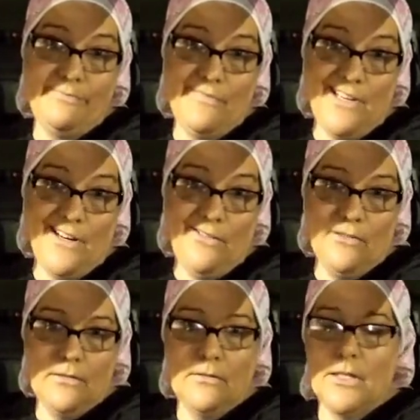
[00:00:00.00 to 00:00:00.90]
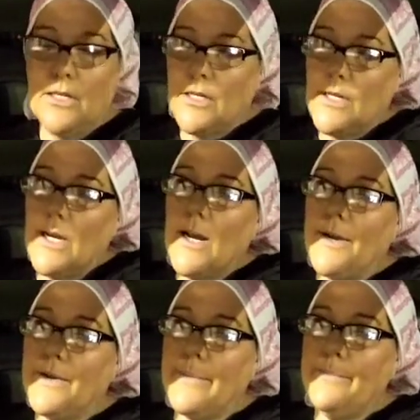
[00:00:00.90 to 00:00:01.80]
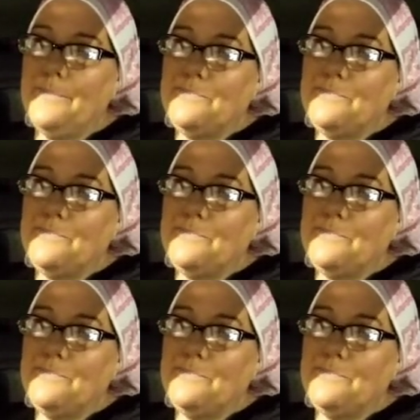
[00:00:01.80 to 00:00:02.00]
you know